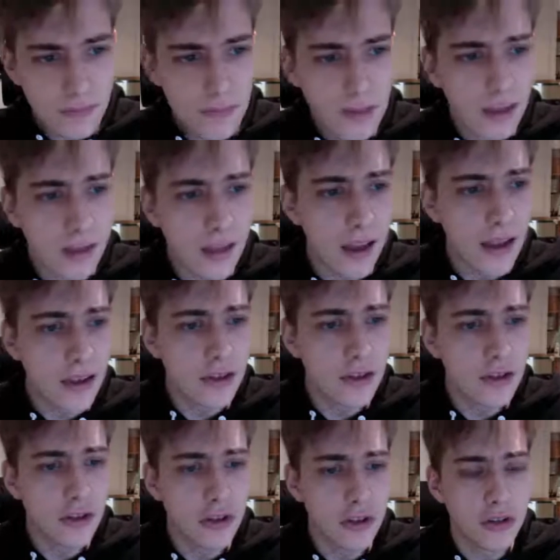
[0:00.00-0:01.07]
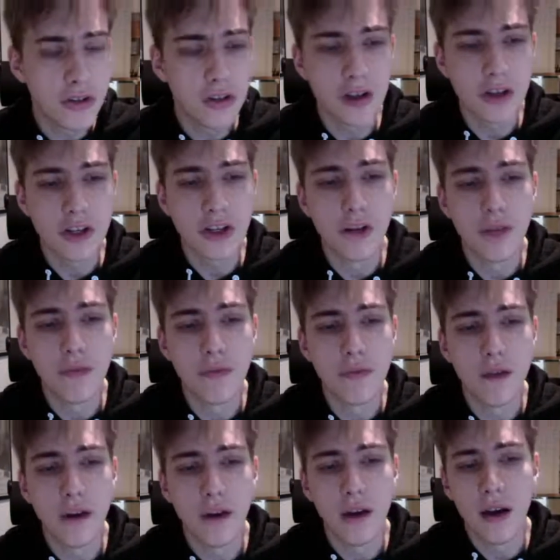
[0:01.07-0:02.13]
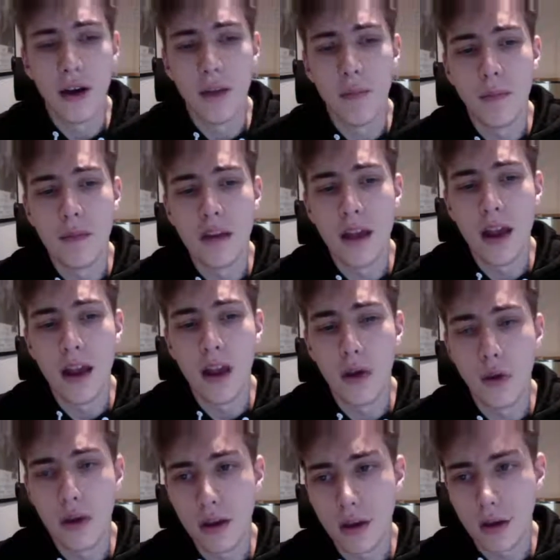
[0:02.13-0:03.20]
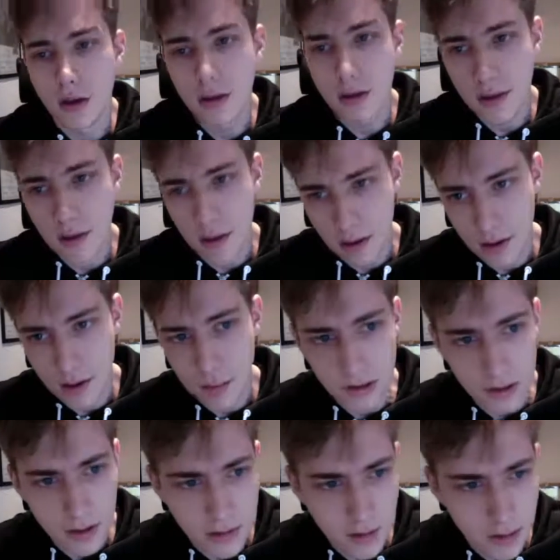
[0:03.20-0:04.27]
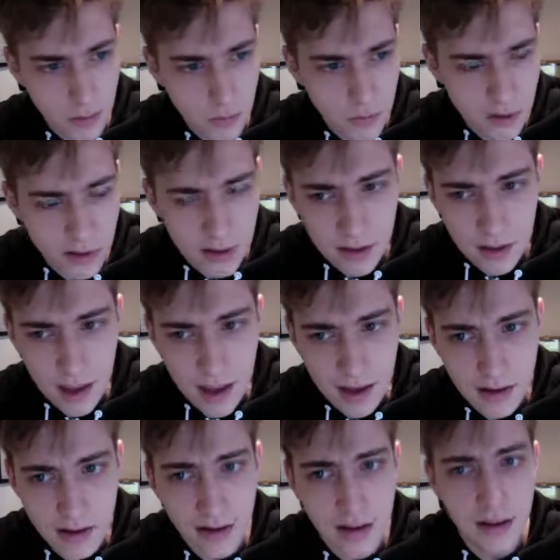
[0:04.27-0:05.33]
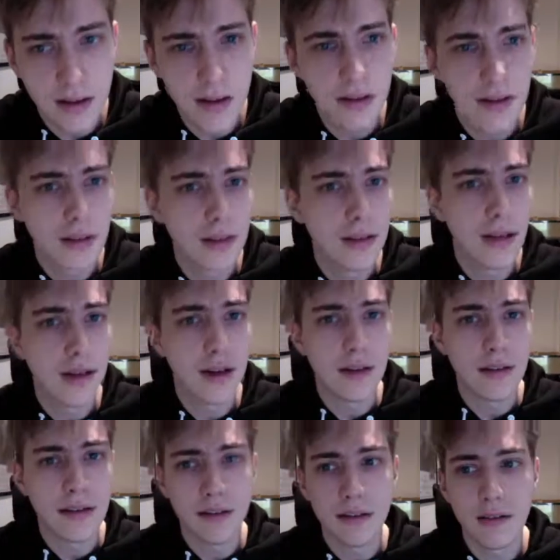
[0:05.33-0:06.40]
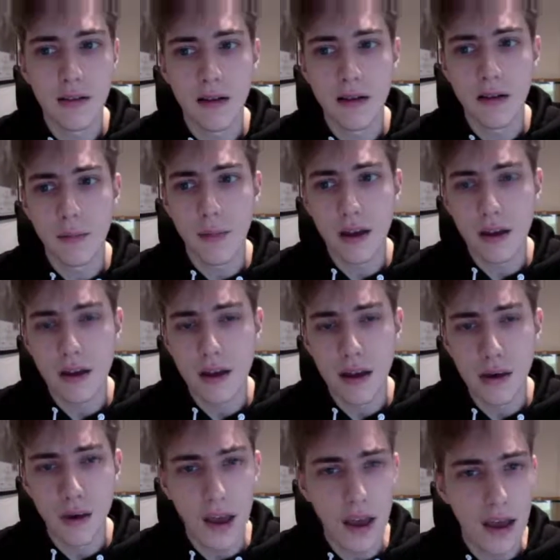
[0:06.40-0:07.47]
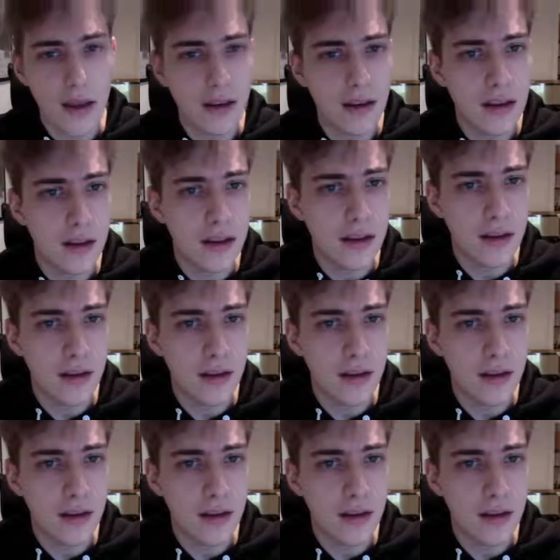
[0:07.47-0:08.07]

That introduction of the yellow kit. I mean, I think it was Candy. They had a yellow Candy kit.